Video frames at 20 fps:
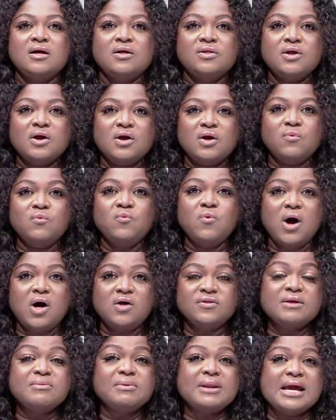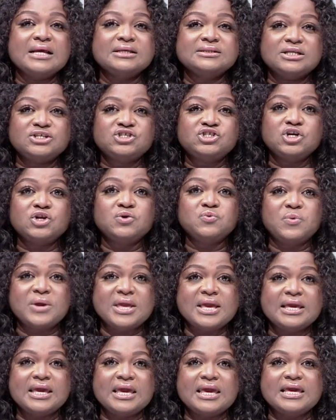The World Immunization
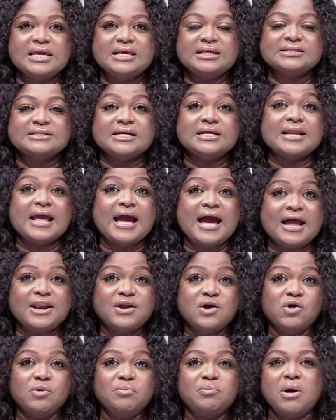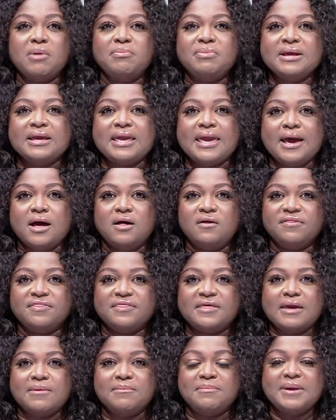Week is an annual public
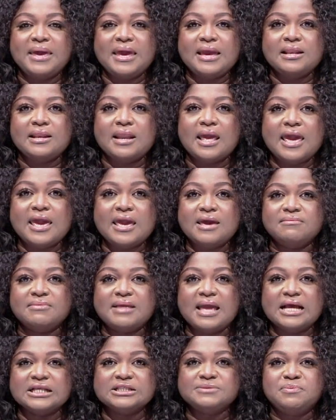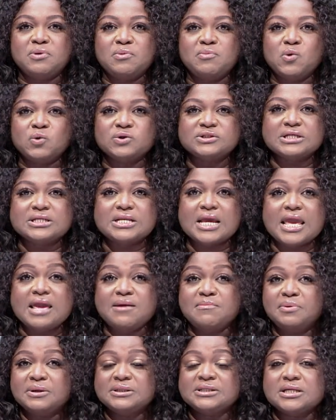health campaign aimed at promoting the
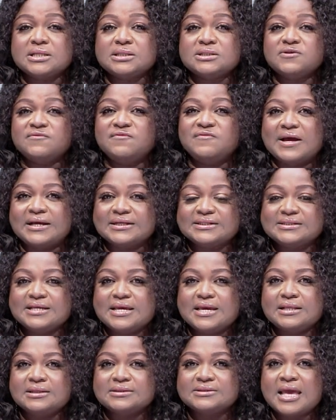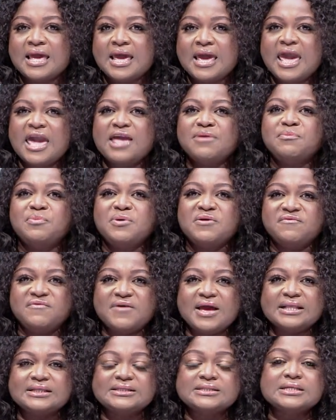importance of vaccines and
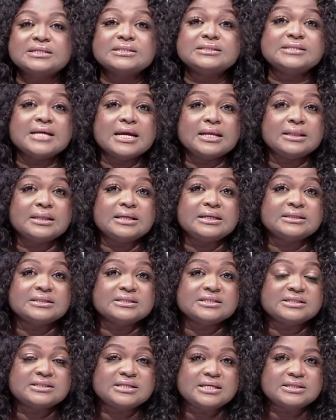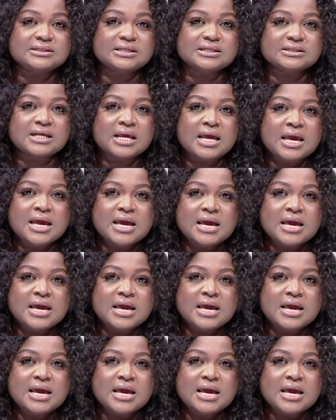preventing deadly diseases.